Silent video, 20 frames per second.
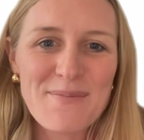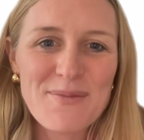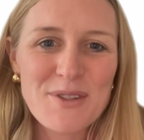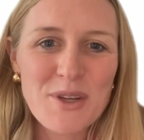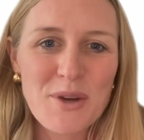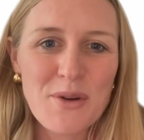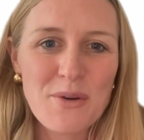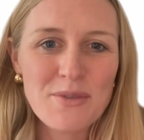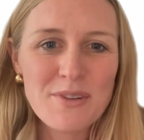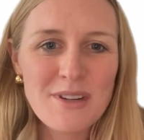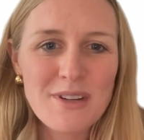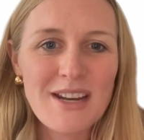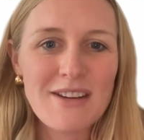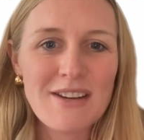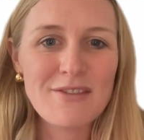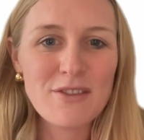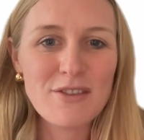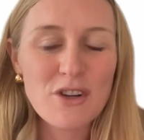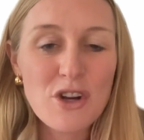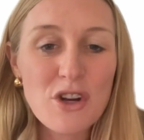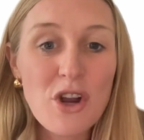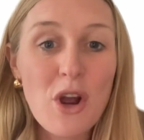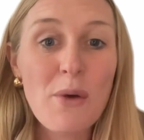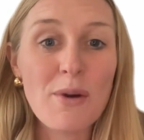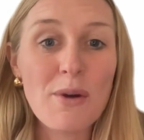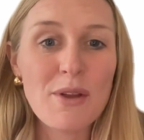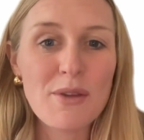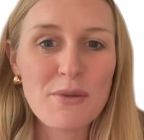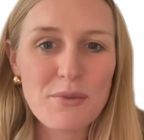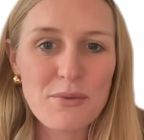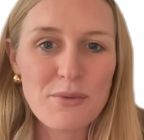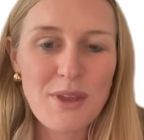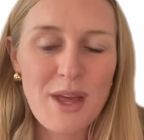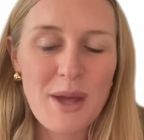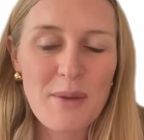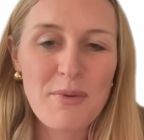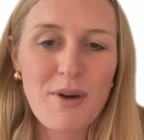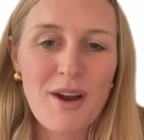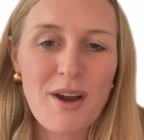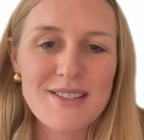So kind of going through
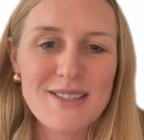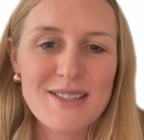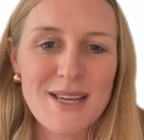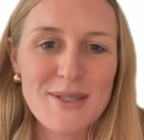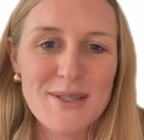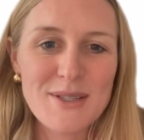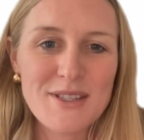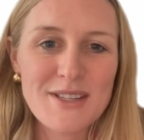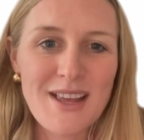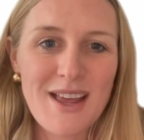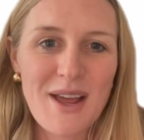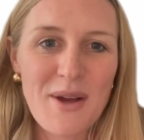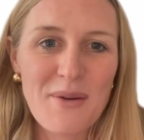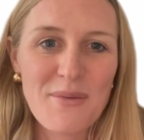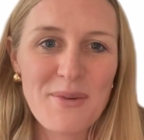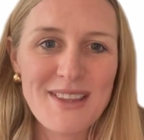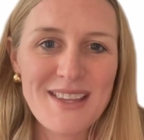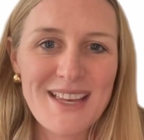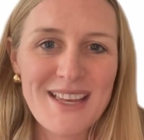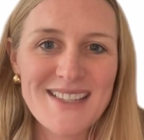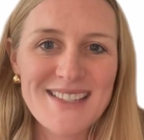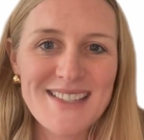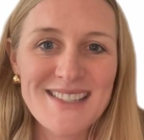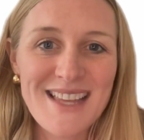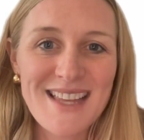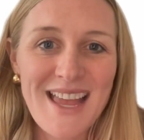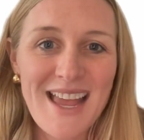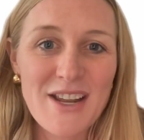that process with us.